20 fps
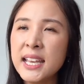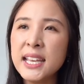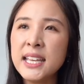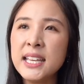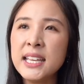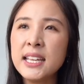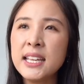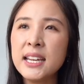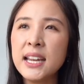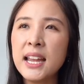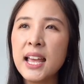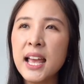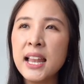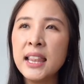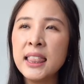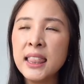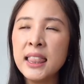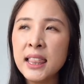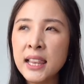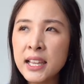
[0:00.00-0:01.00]
it
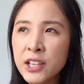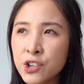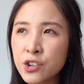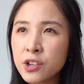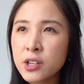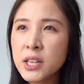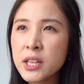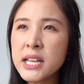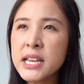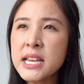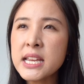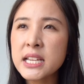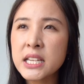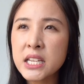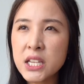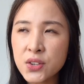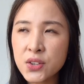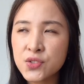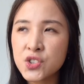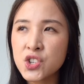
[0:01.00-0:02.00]
literally
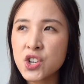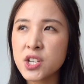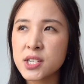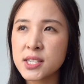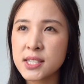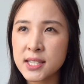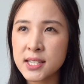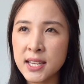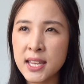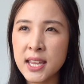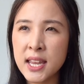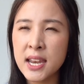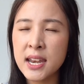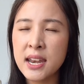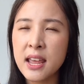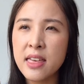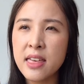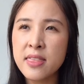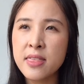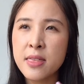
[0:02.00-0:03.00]
gives your
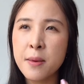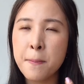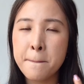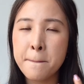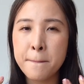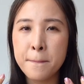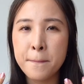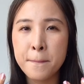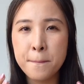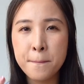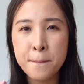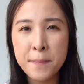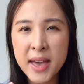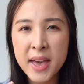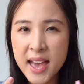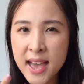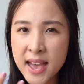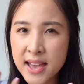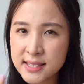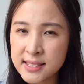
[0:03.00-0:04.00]
skin the
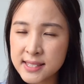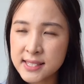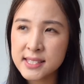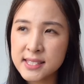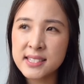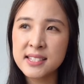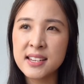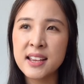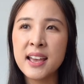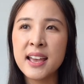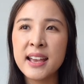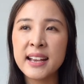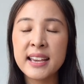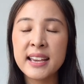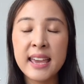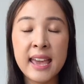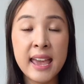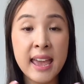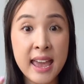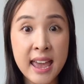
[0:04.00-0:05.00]
best
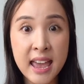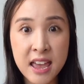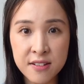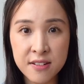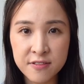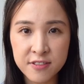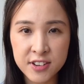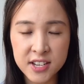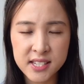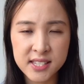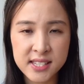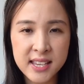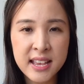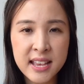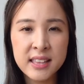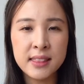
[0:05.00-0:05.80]
canvas,